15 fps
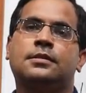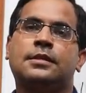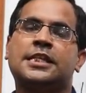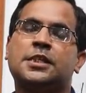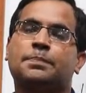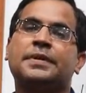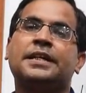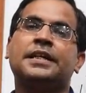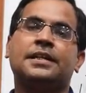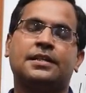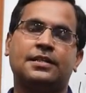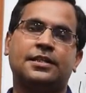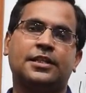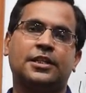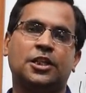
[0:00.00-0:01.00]

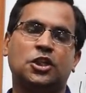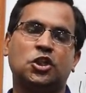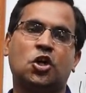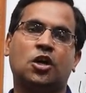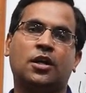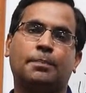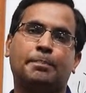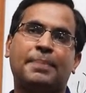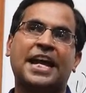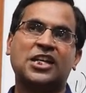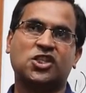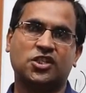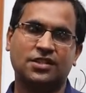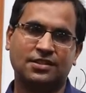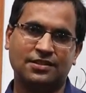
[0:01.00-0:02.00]
spirit, your
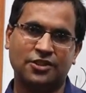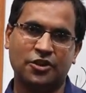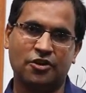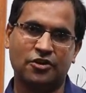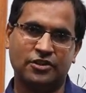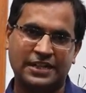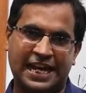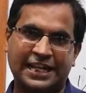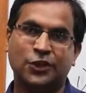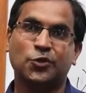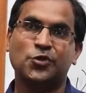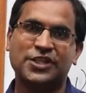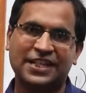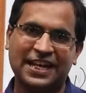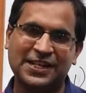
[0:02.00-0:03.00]
passion, your
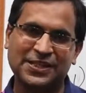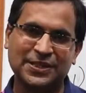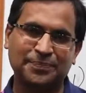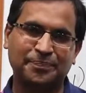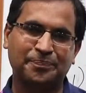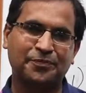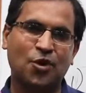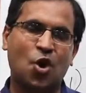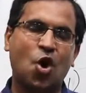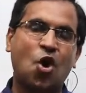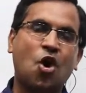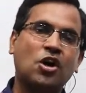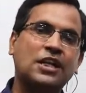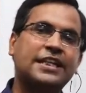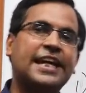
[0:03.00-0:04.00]
enthusiasm
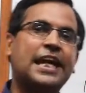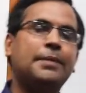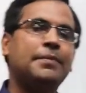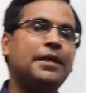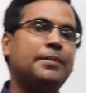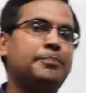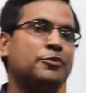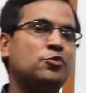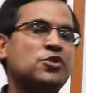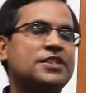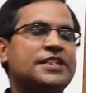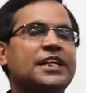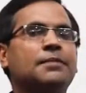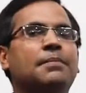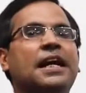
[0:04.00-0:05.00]
all can be
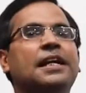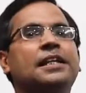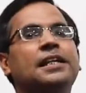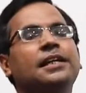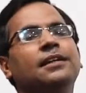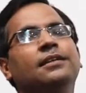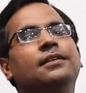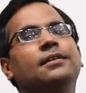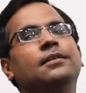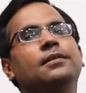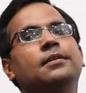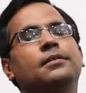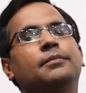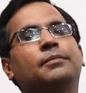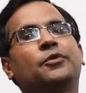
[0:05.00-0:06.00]
boosted by the
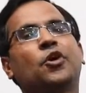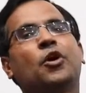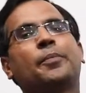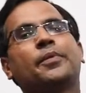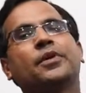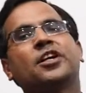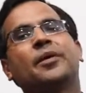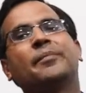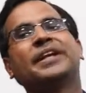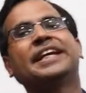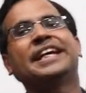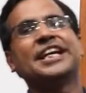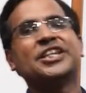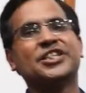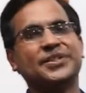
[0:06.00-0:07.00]
proper
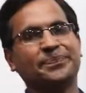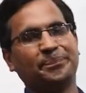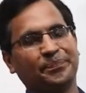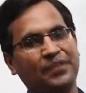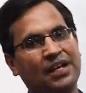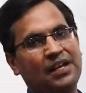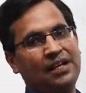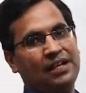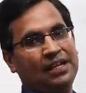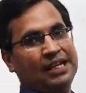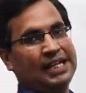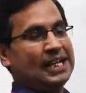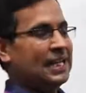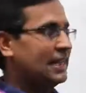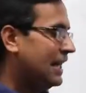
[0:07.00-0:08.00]
communication.
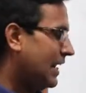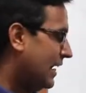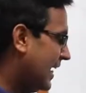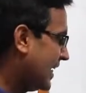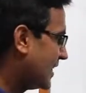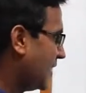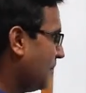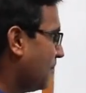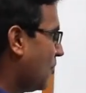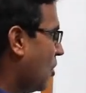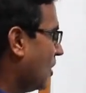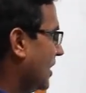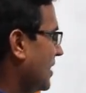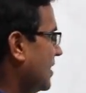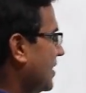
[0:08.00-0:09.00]
The next
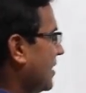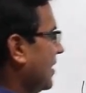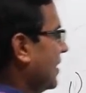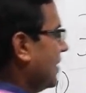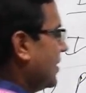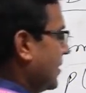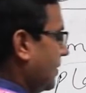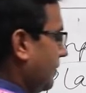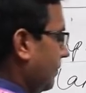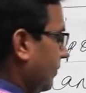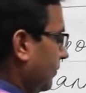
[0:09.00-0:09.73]
importance is